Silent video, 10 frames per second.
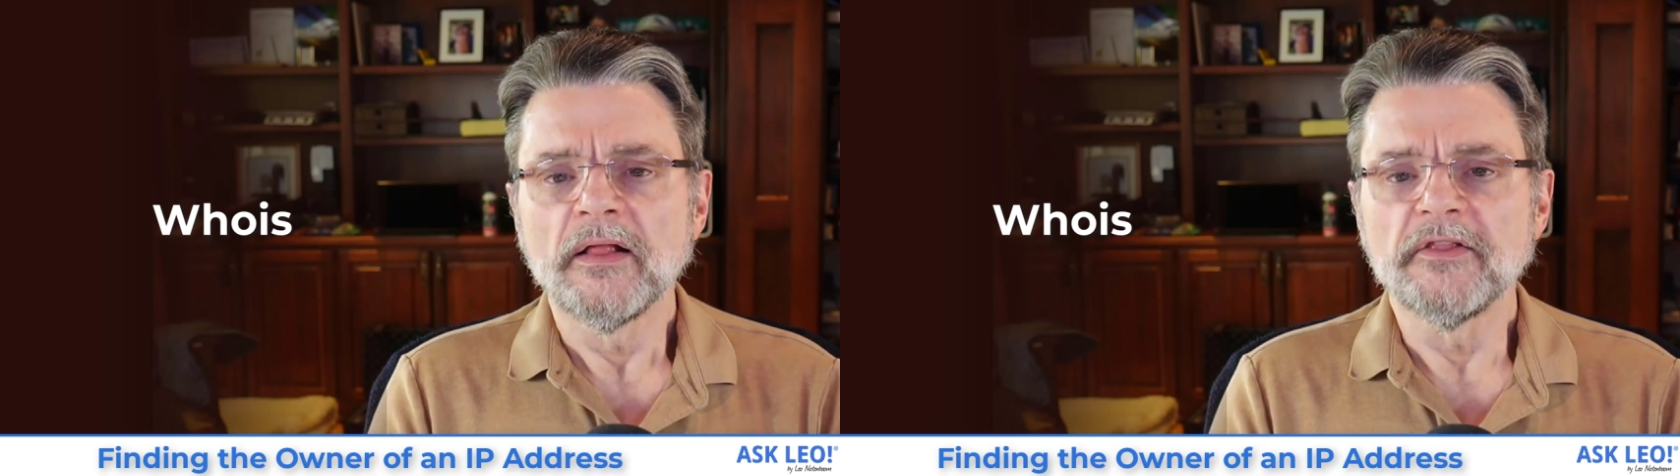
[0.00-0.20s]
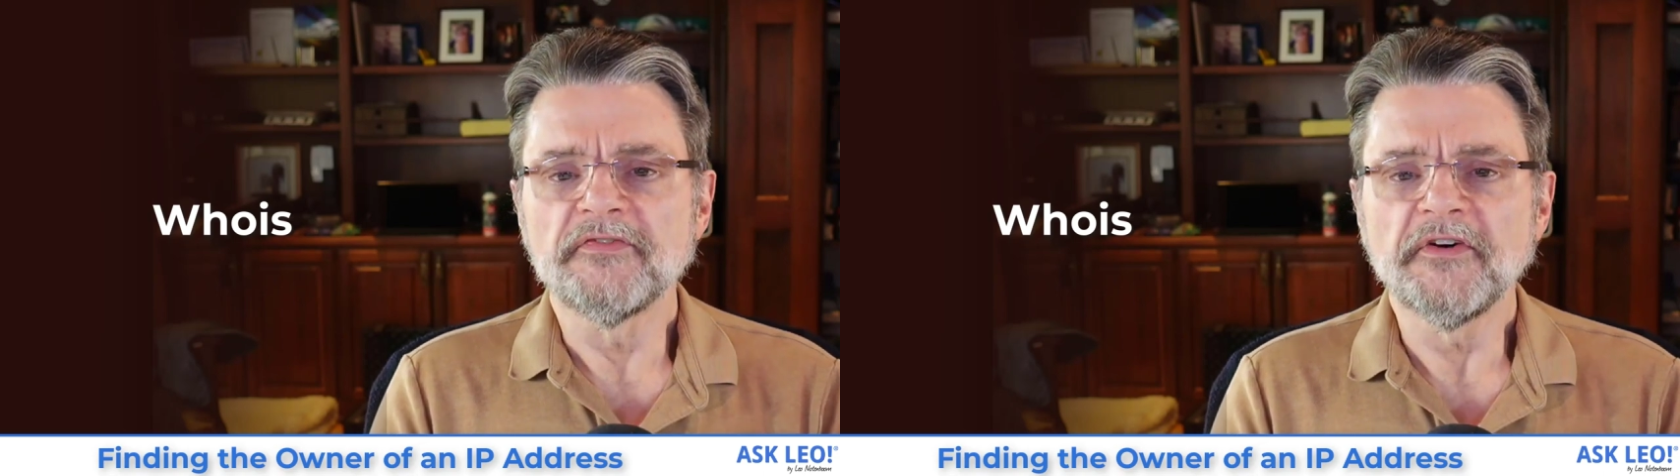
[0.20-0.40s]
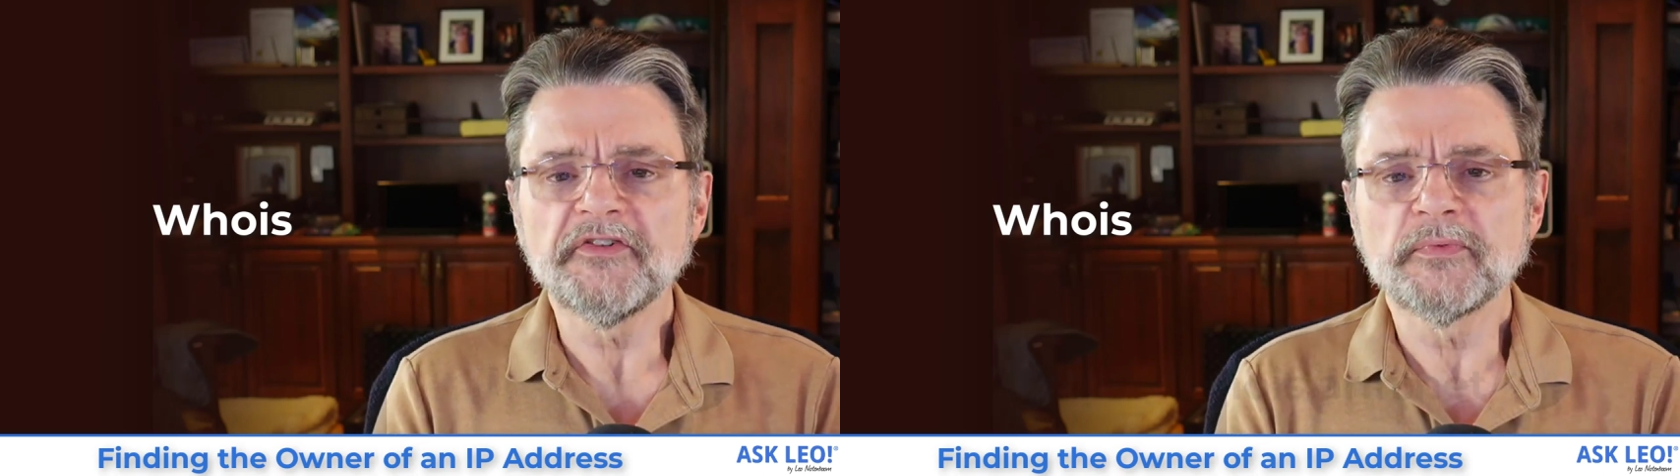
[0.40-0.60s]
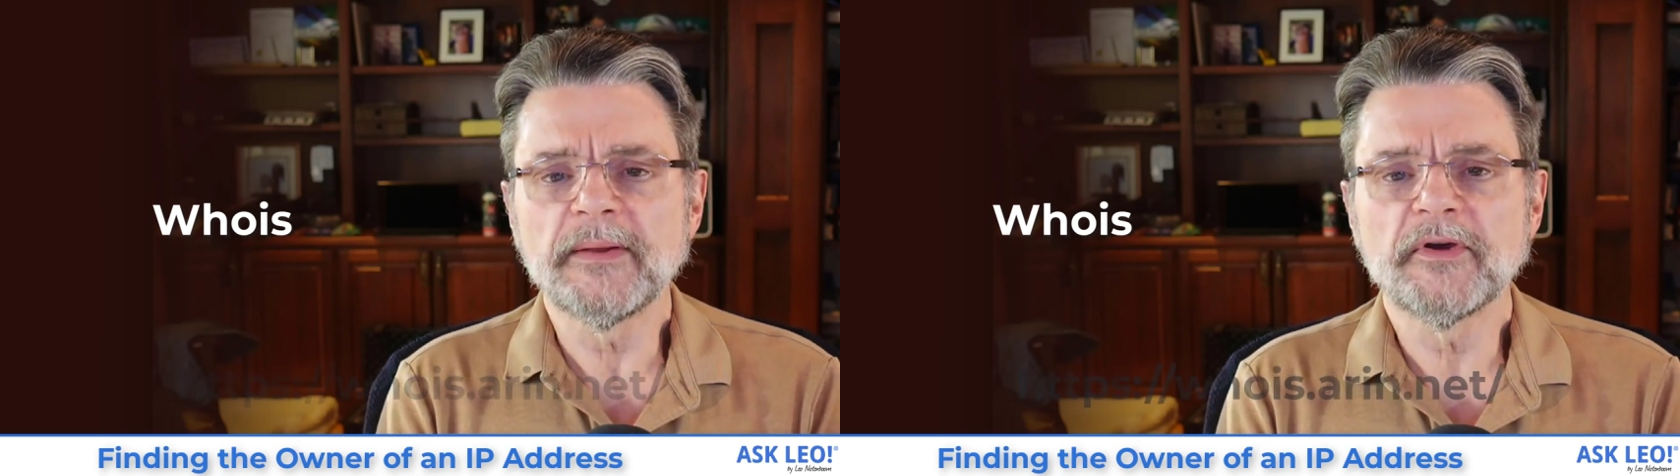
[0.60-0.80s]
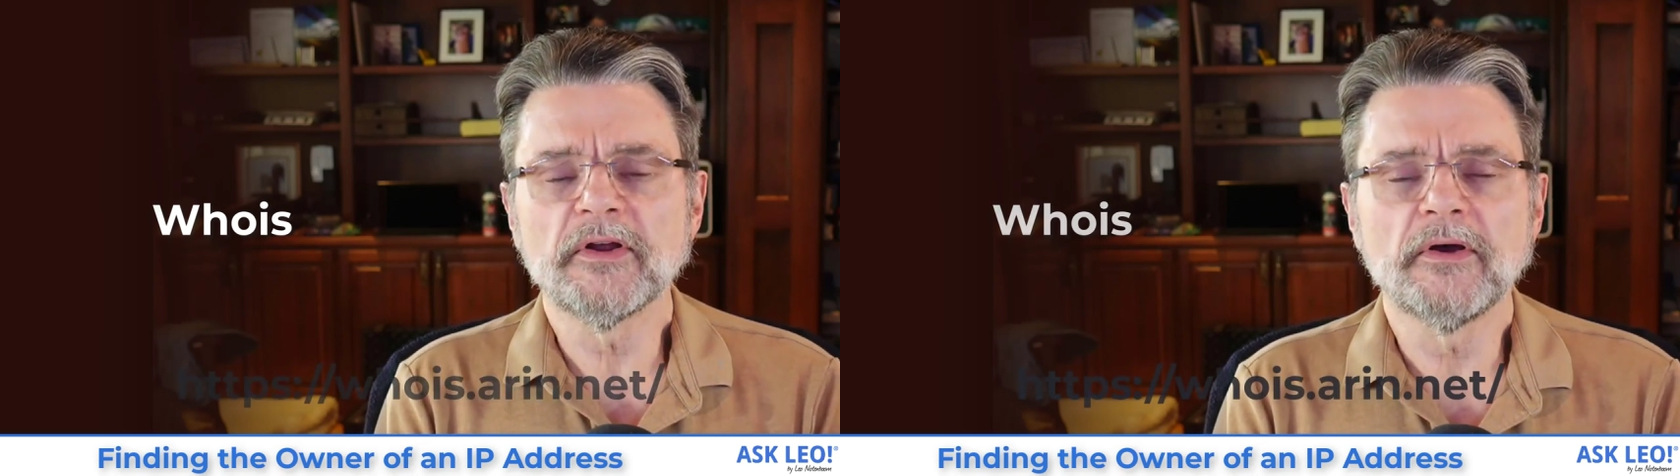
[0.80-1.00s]
The first one
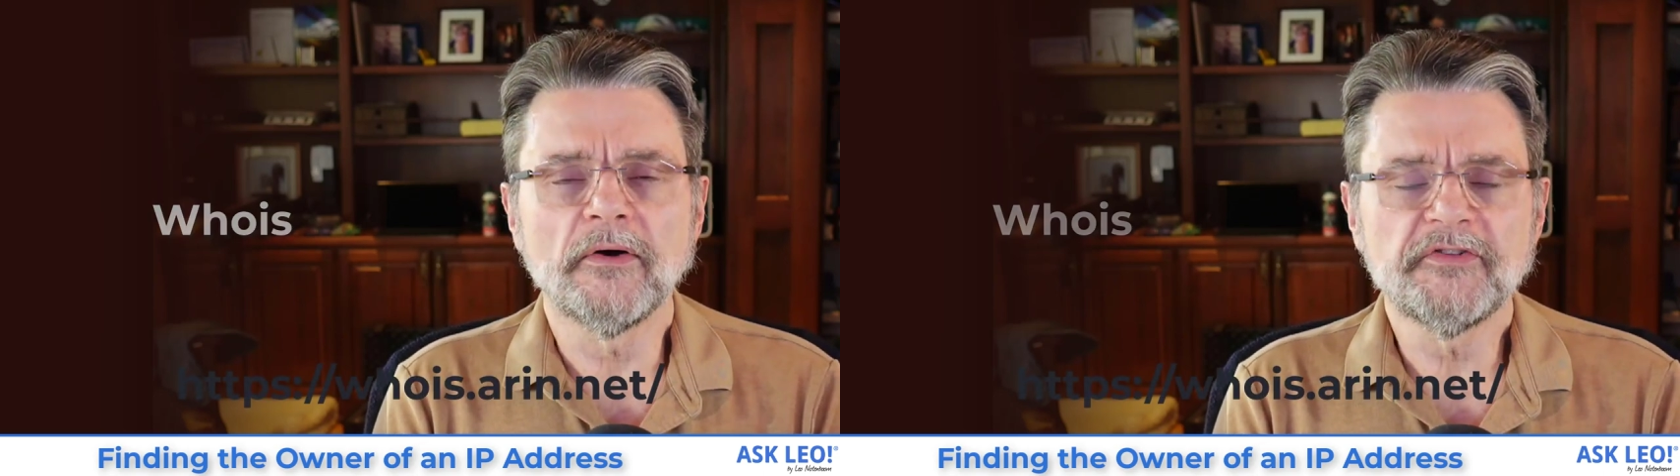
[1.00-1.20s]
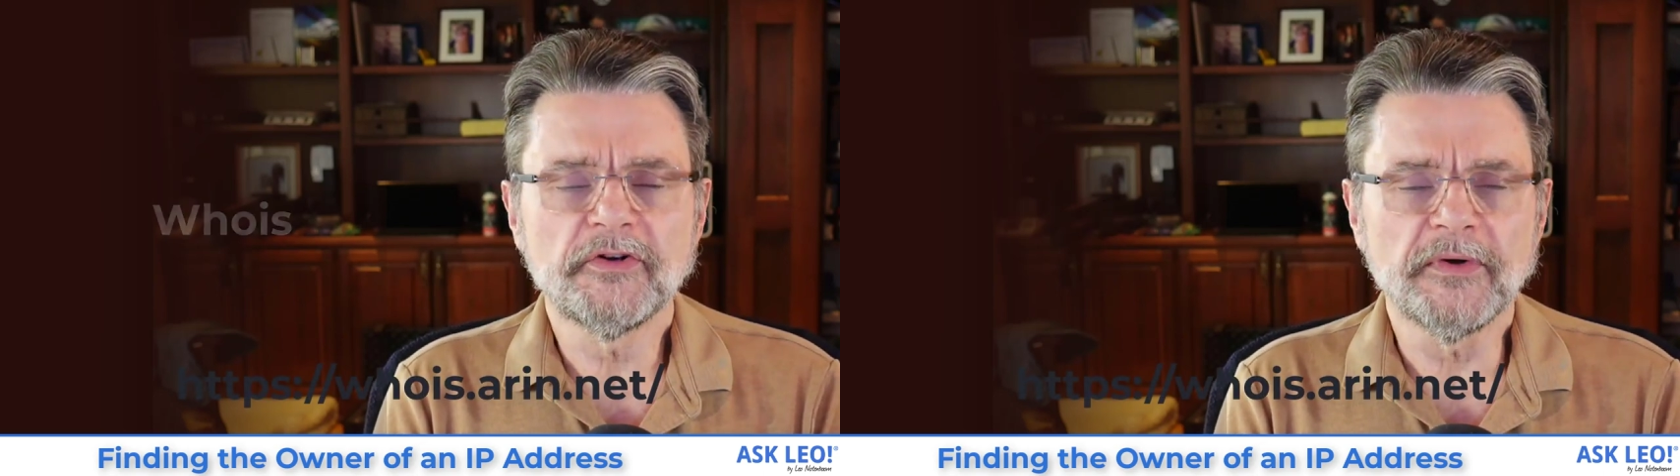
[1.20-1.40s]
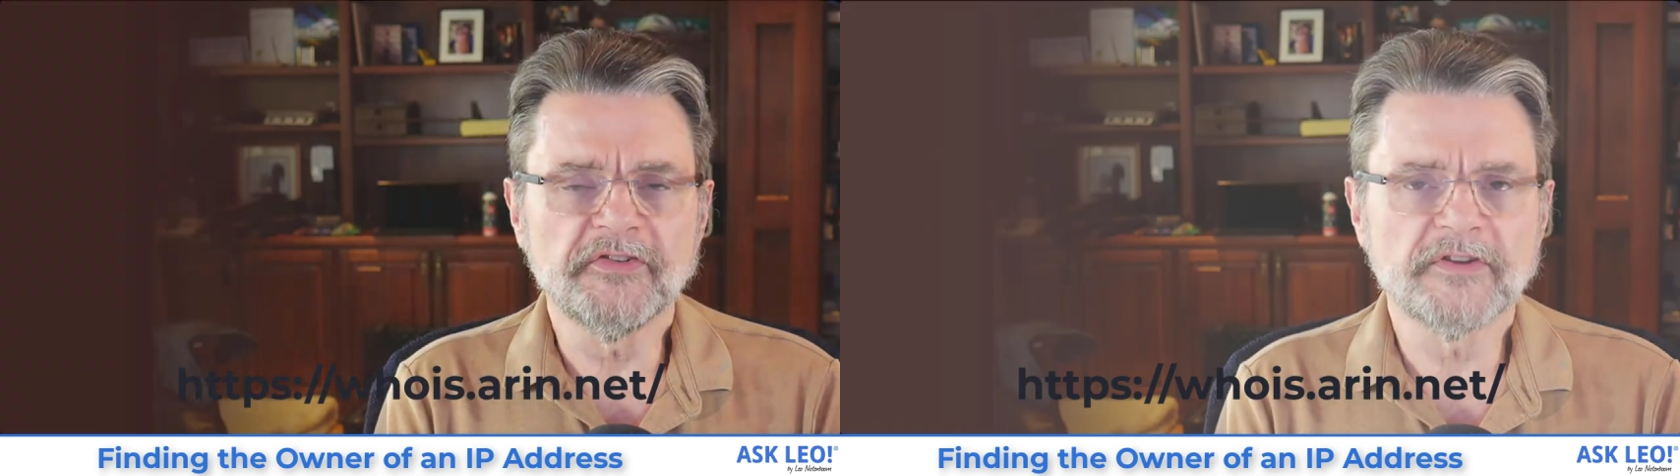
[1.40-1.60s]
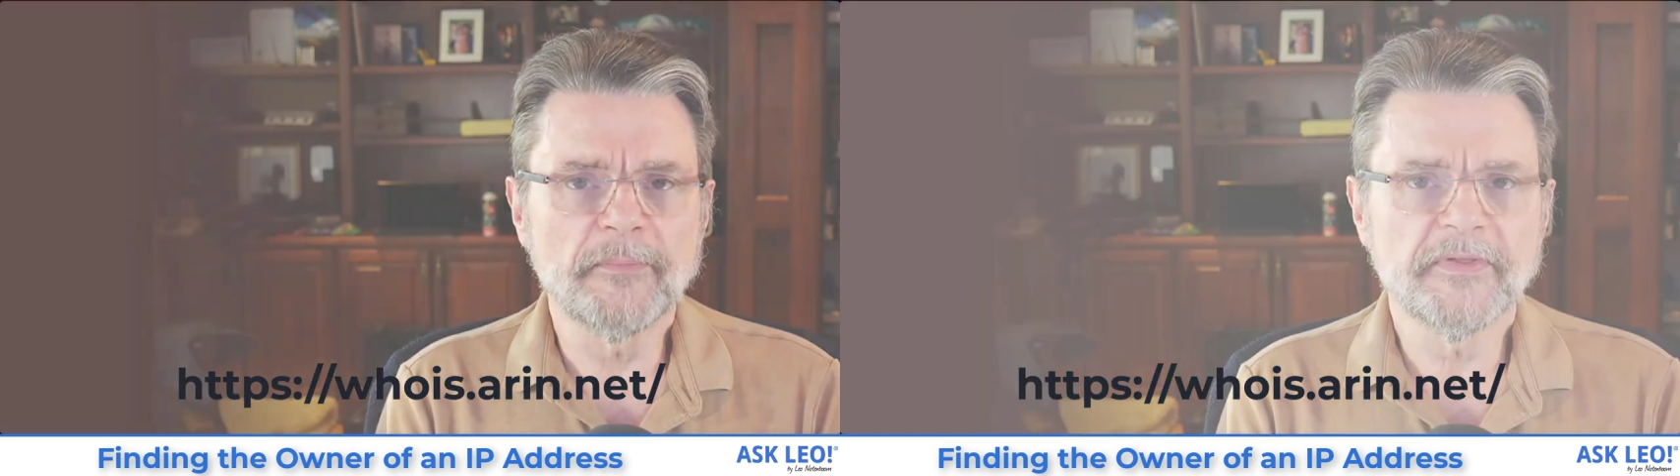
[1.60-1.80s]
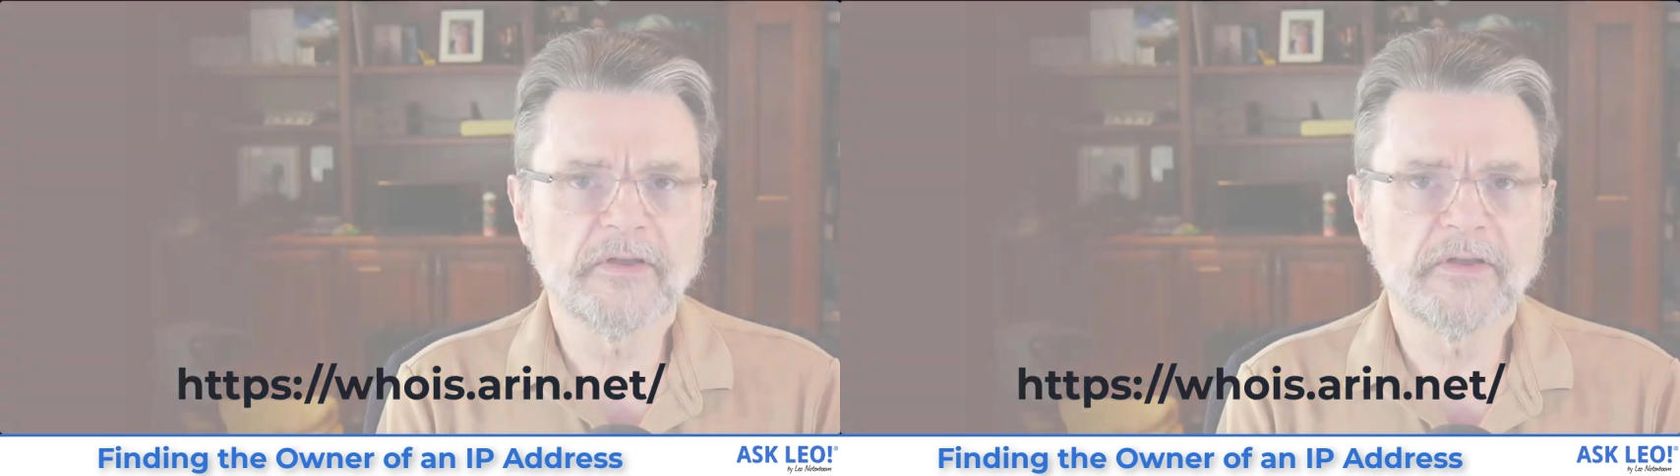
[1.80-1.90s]
I'm going to go to is something